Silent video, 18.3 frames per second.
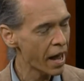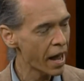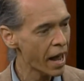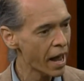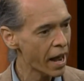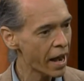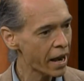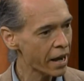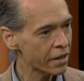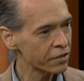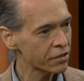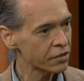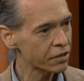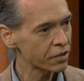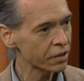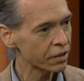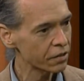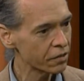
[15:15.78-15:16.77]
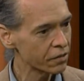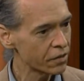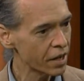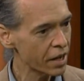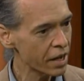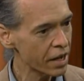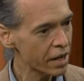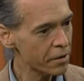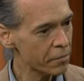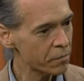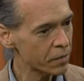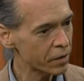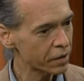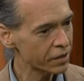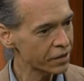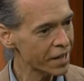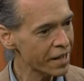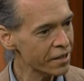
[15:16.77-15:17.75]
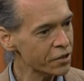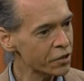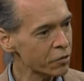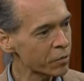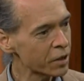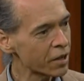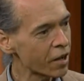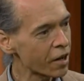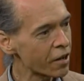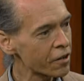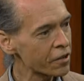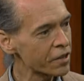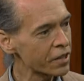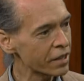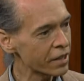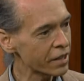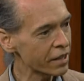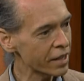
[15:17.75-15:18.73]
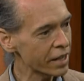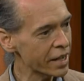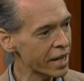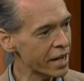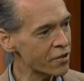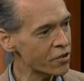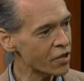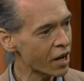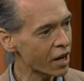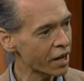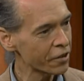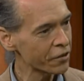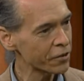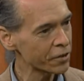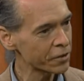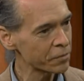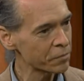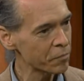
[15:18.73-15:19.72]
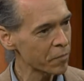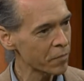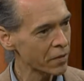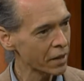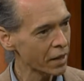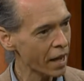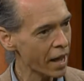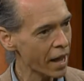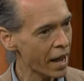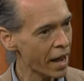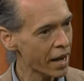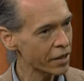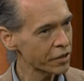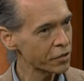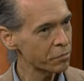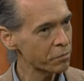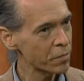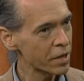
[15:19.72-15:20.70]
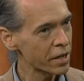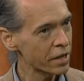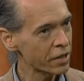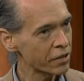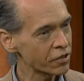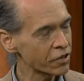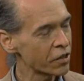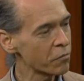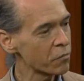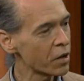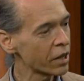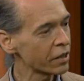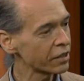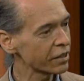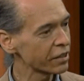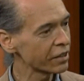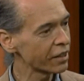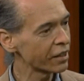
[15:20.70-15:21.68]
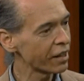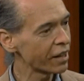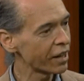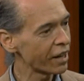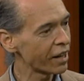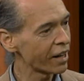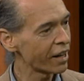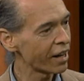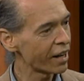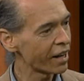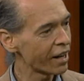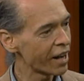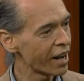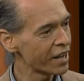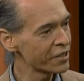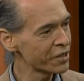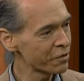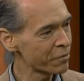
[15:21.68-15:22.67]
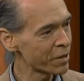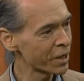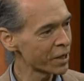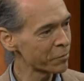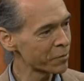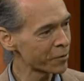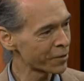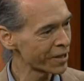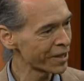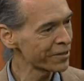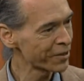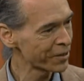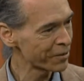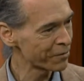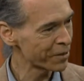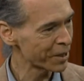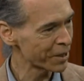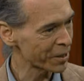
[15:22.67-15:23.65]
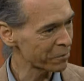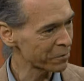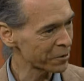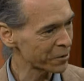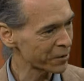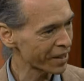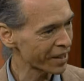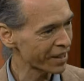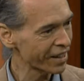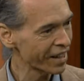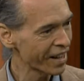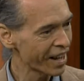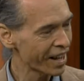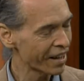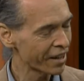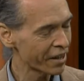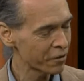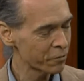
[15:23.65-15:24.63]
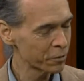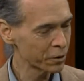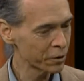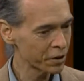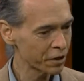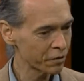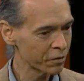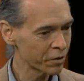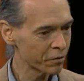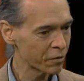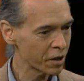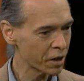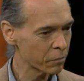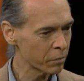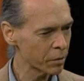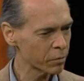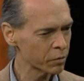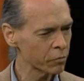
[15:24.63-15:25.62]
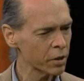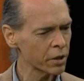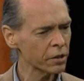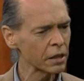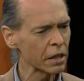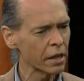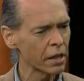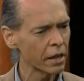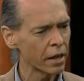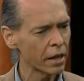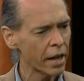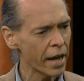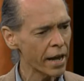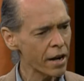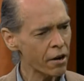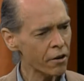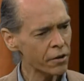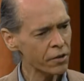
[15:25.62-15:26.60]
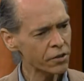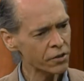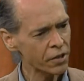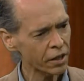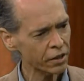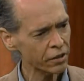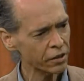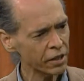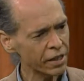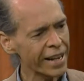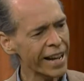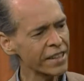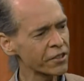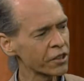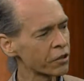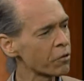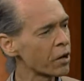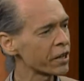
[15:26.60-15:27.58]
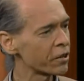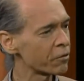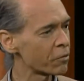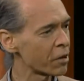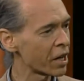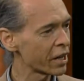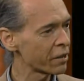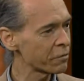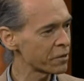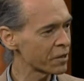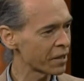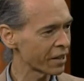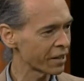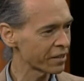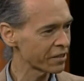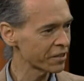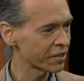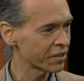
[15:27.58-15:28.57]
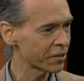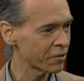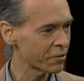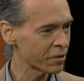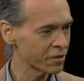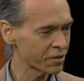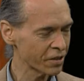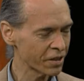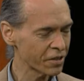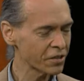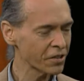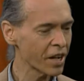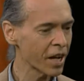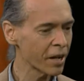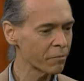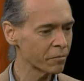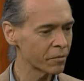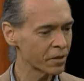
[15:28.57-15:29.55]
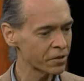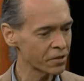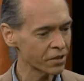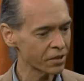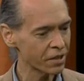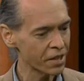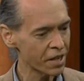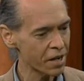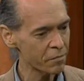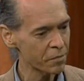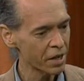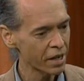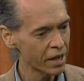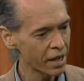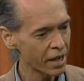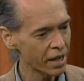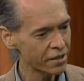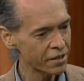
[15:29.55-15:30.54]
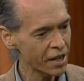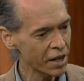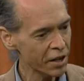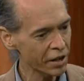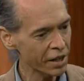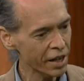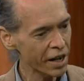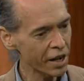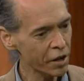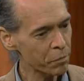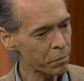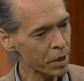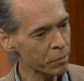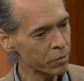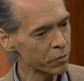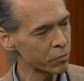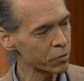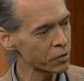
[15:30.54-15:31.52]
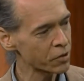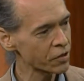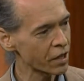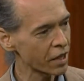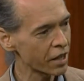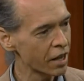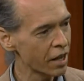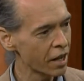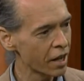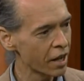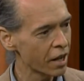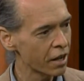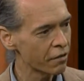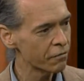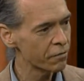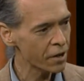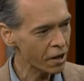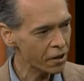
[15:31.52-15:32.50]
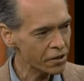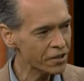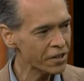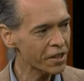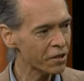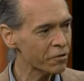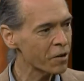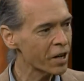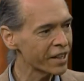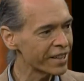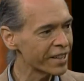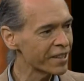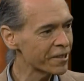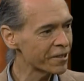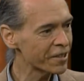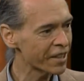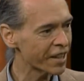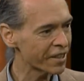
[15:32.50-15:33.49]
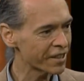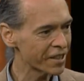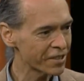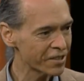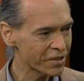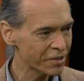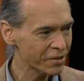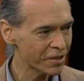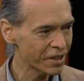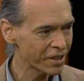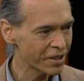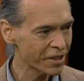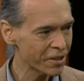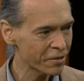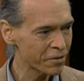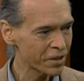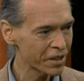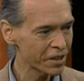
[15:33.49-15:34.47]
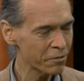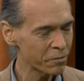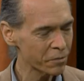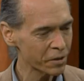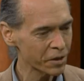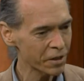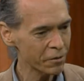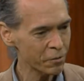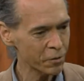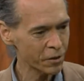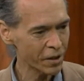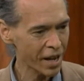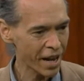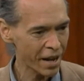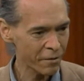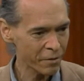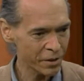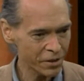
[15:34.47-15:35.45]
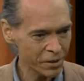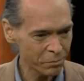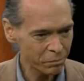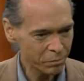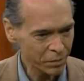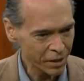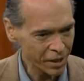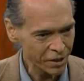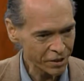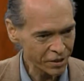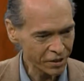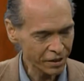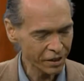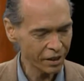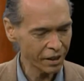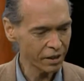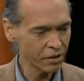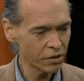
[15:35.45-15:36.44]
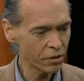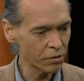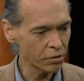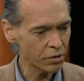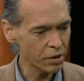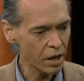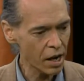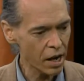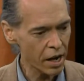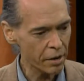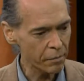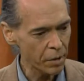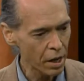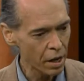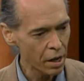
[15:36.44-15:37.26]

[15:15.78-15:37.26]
And they tend to regard each other as being somewhat undeveloped or underdeveloped, okay? We'll hear from the VR people, well, AR is not, it hasn't quite arrived yet. You know, its time is to come. And the AR people will say, VR is not quite here yet. It's, you know, it will have its place in due time.